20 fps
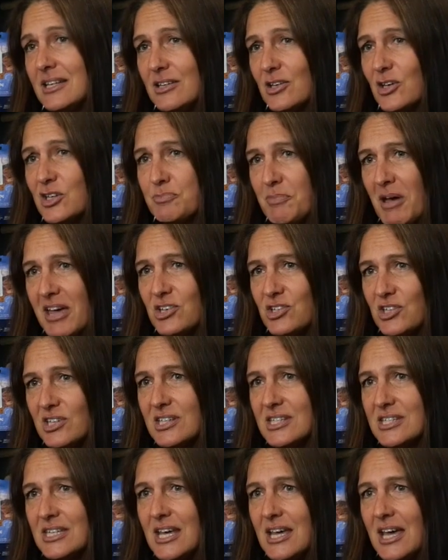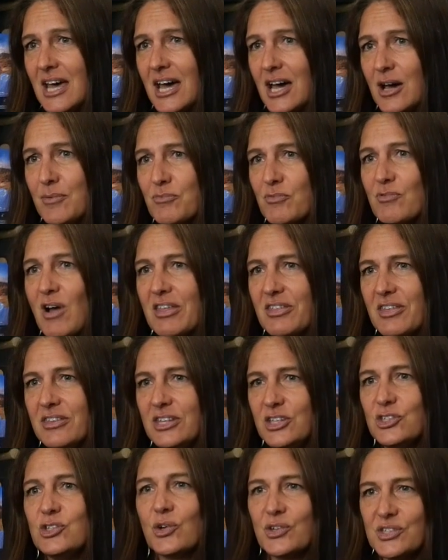in those patients rather
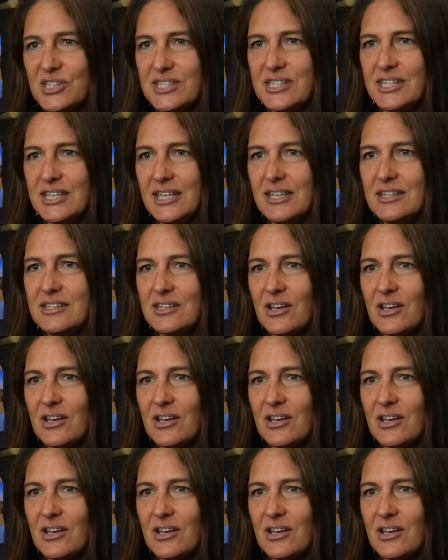than toxicity.